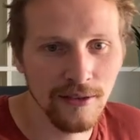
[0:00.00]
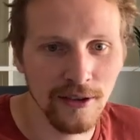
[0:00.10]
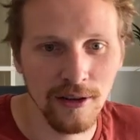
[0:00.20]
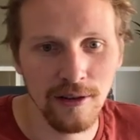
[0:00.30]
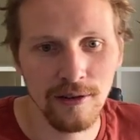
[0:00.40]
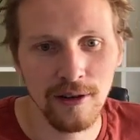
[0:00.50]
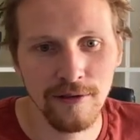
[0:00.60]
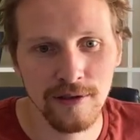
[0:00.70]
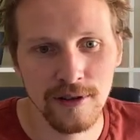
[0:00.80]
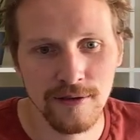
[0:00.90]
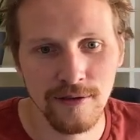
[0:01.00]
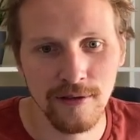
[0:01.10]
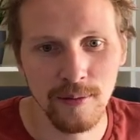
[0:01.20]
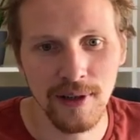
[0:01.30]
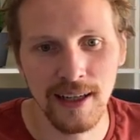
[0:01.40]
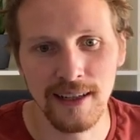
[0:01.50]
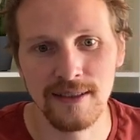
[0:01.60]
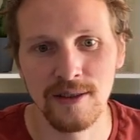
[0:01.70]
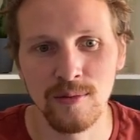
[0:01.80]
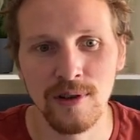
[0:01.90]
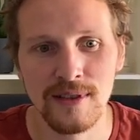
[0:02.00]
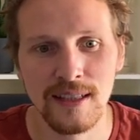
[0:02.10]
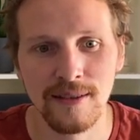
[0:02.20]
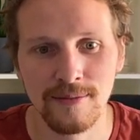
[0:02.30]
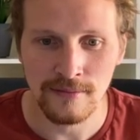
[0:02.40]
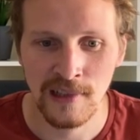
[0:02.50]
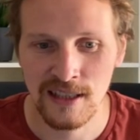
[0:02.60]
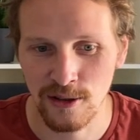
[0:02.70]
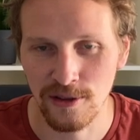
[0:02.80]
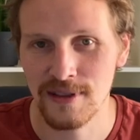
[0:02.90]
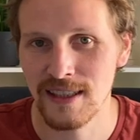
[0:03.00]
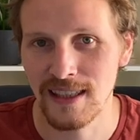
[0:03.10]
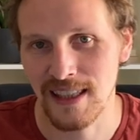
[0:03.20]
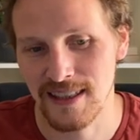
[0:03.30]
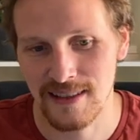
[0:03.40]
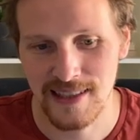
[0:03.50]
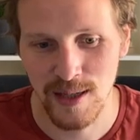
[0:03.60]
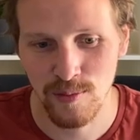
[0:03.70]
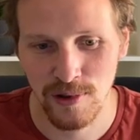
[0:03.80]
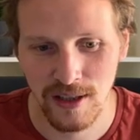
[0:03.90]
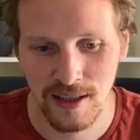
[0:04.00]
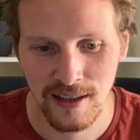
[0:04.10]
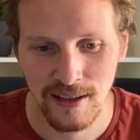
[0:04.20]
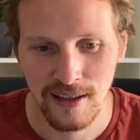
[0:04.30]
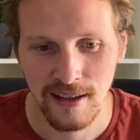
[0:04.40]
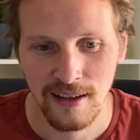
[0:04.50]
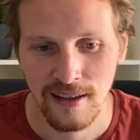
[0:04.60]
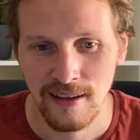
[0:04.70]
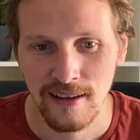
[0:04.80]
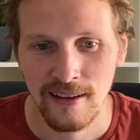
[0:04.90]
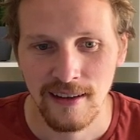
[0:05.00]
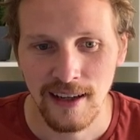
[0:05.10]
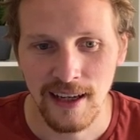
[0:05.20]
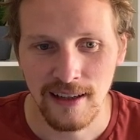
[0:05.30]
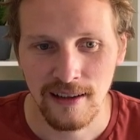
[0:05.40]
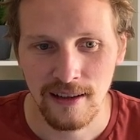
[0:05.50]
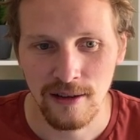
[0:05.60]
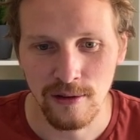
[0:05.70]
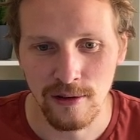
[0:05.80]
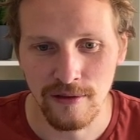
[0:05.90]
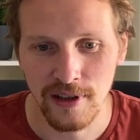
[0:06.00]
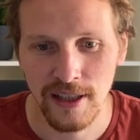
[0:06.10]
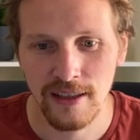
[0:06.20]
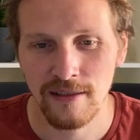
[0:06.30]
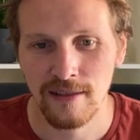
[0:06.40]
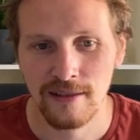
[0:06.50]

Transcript: offers from Alex Hormozi. So you see it's the same book. I go over here